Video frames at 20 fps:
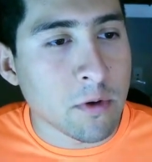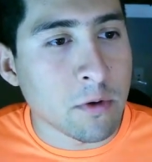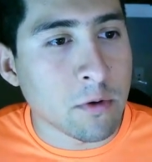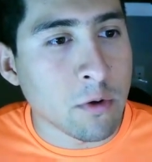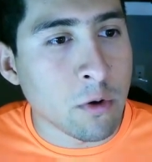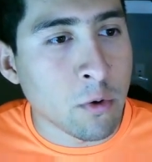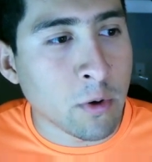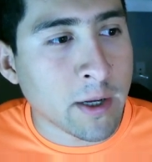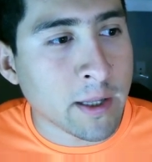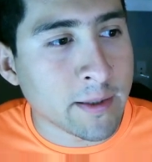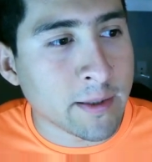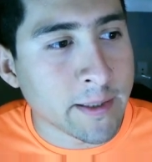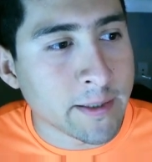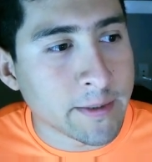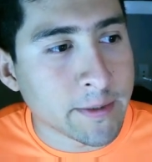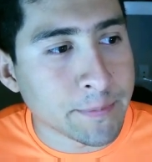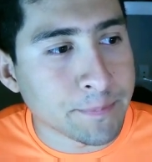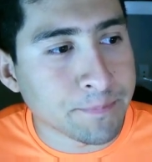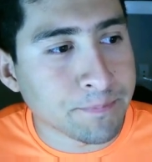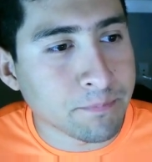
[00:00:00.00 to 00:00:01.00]
Look at
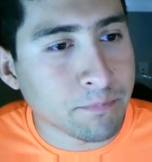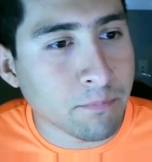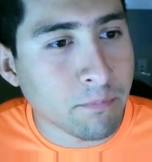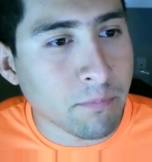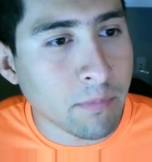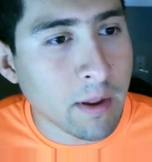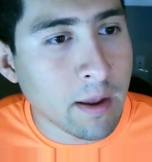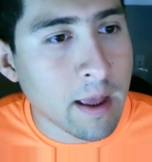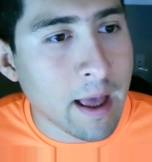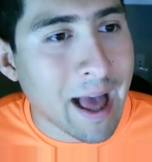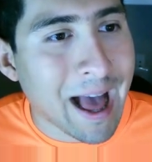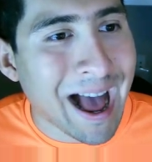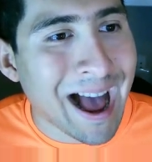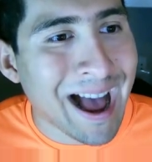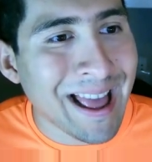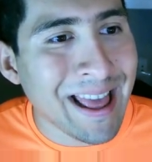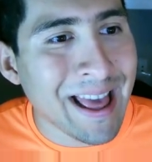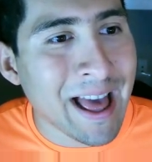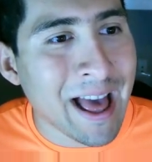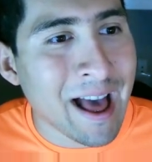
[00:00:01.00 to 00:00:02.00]
this. I
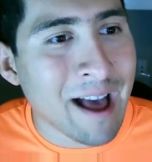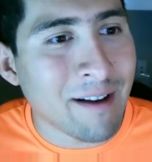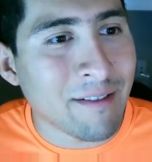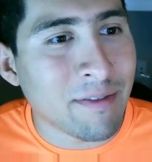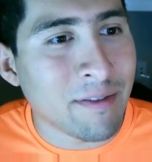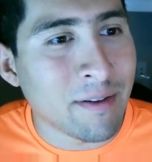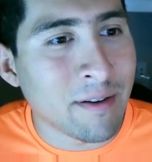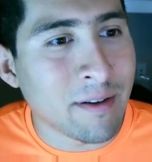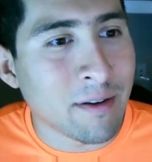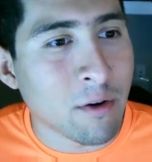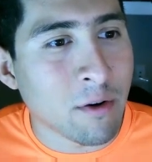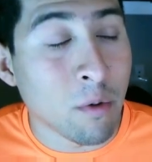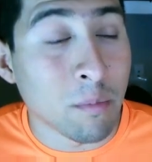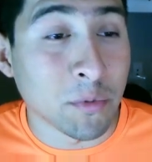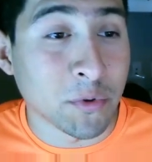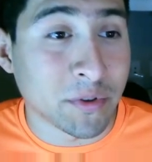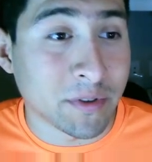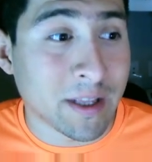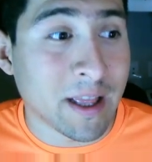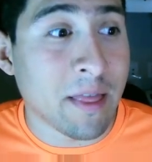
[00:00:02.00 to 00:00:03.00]
have
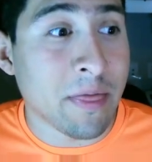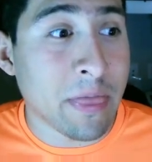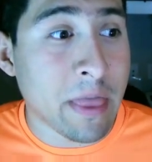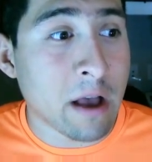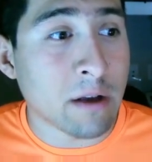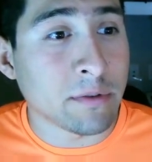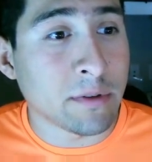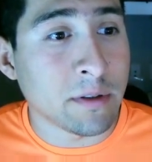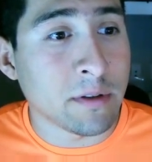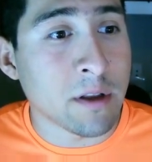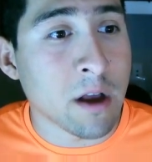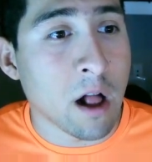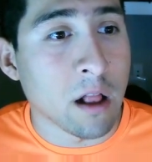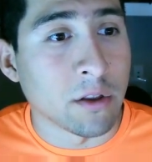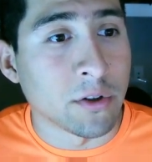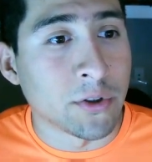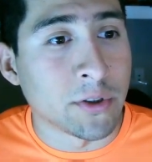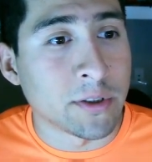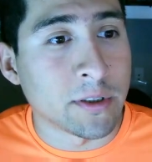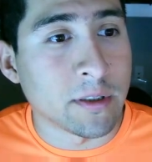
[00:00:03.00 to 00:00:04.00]
almost
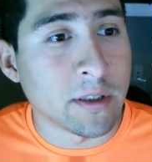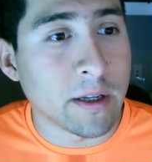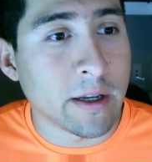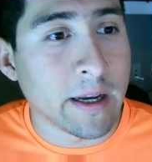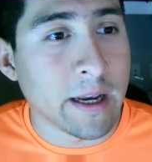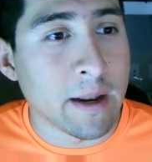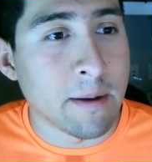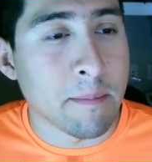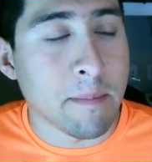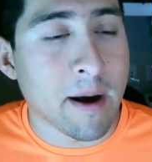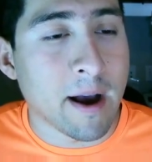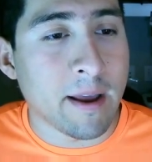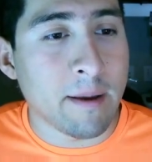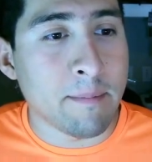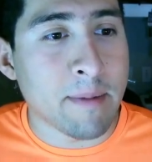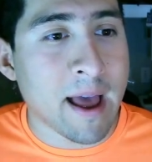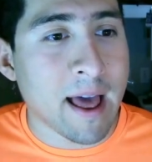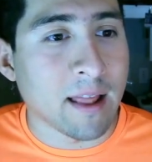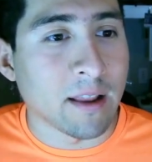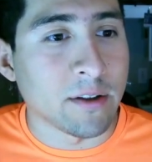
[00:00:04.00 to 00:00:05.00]
$10,000 in my
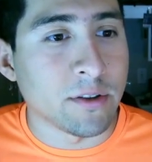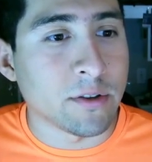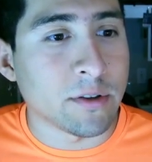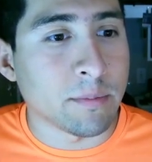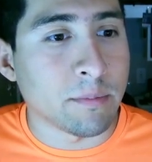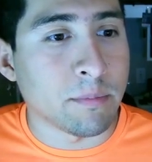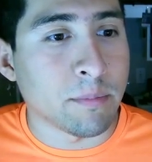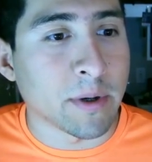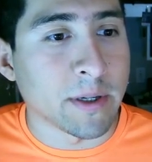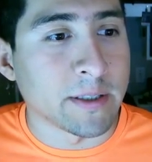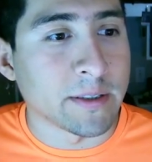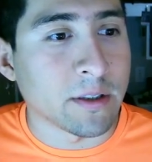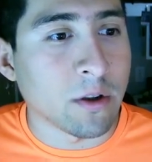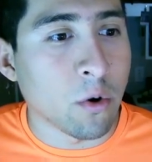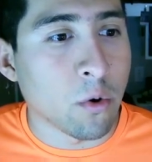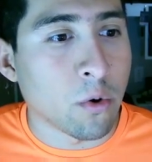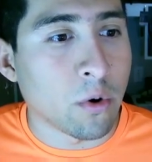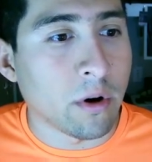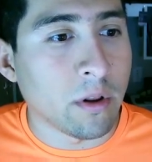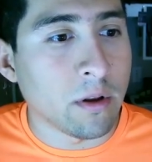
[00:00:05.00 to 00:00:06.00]
balance, praise the
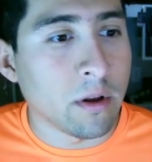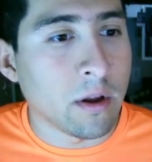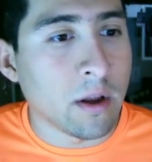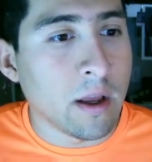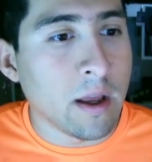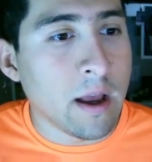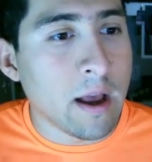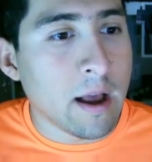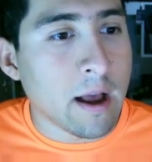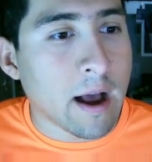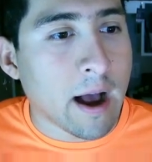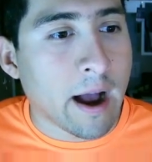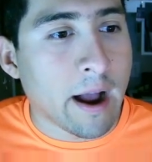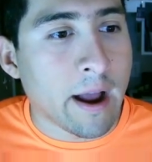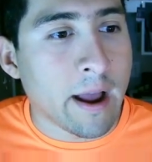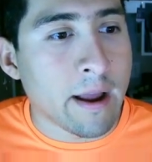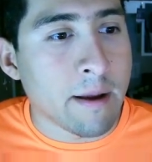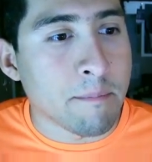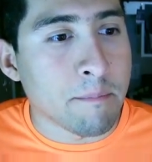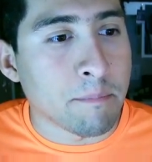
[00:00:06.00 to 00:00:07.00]
Lord. I
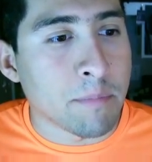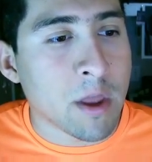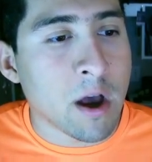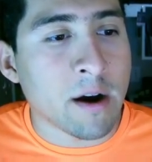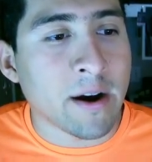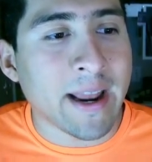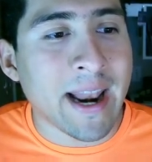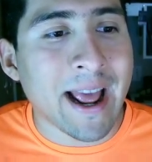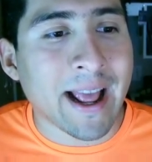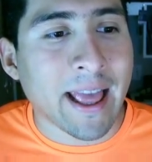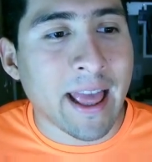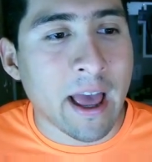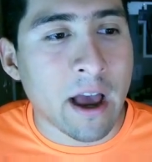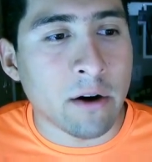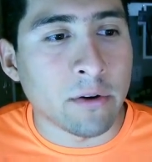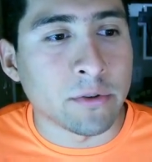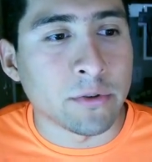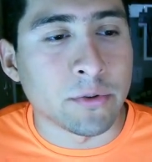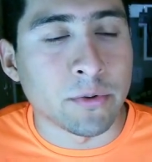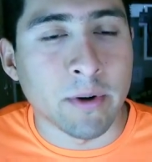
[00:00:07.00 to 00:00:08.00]
am not gonna
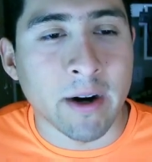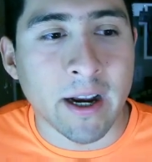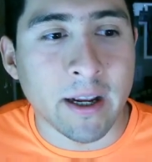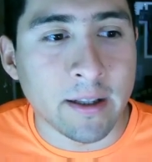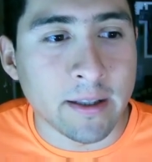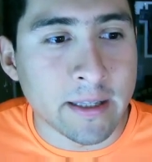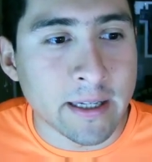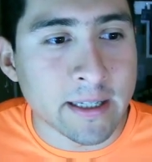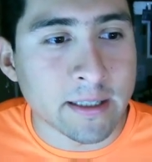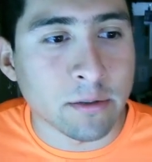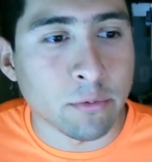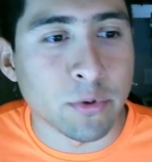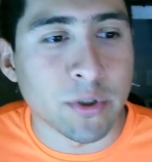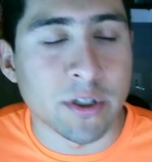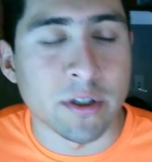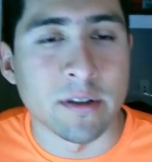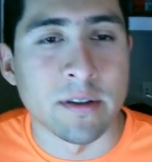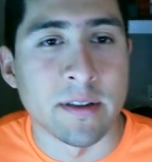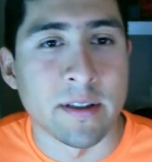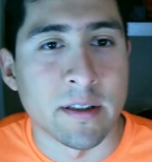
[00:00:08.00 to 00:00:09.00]
count, right, this, which
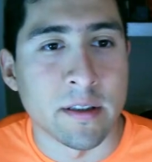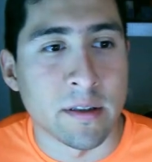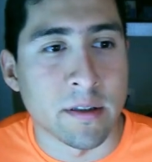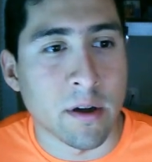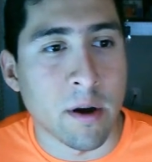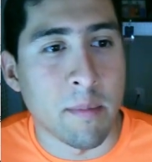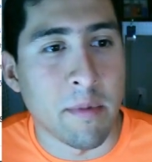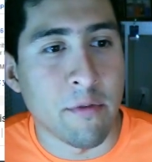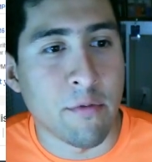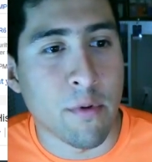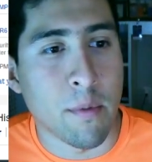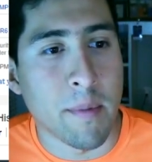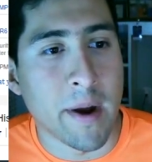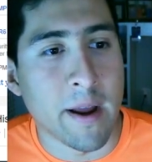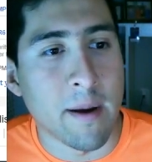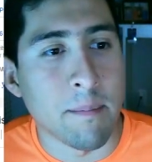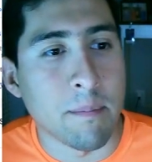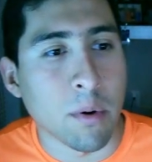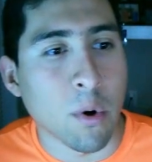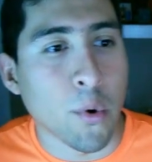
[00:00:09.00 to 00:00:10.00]
is, this is coming from my
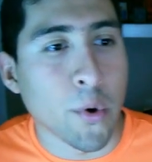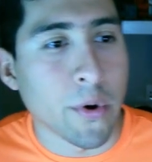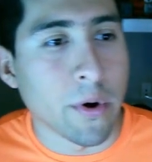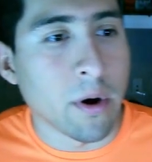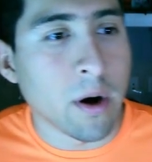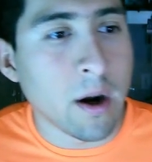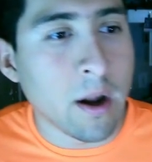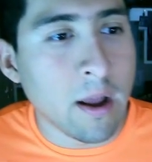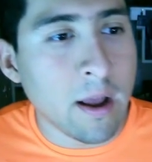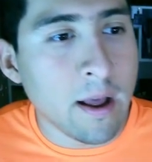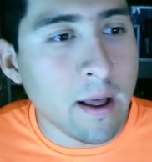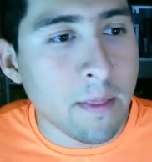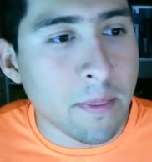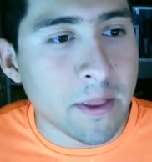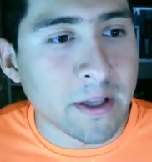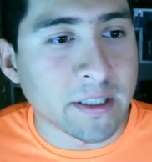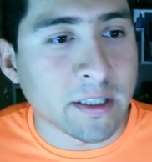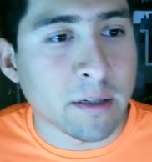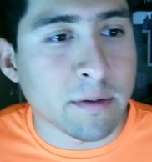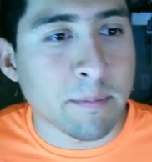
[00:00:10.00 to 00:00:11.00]
employer.
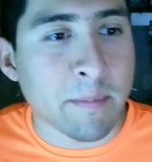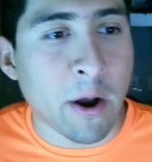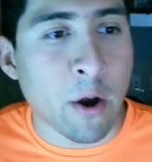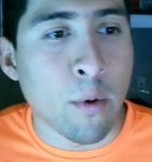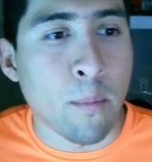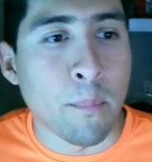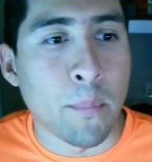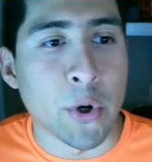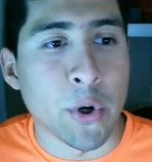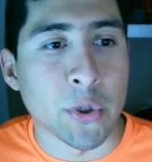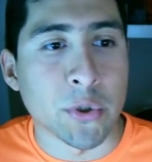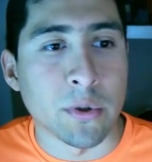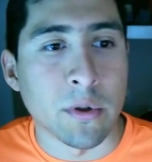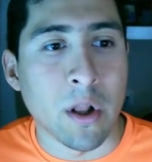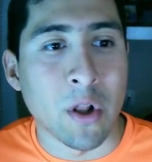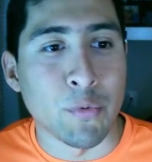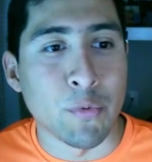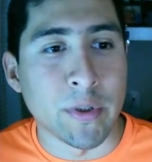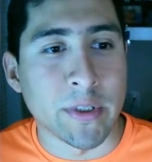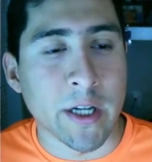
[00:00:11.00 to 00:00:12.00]
This is my own personal
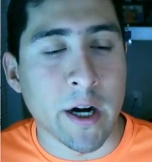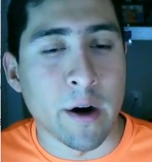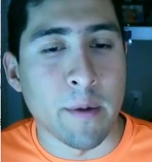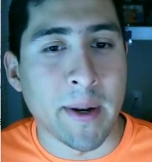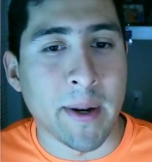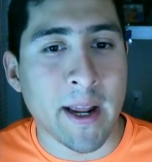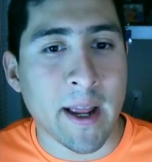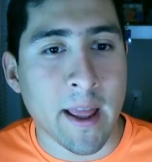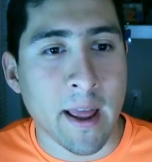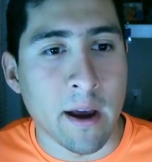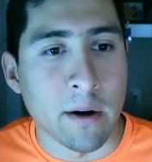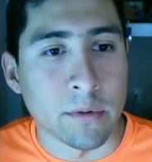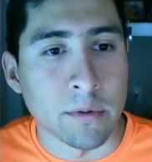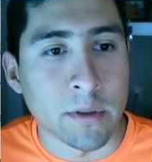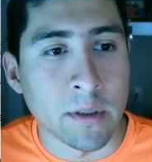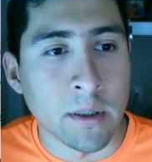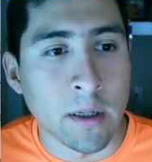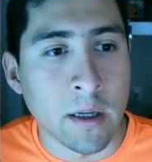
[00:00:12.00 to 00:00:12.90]
retirement account.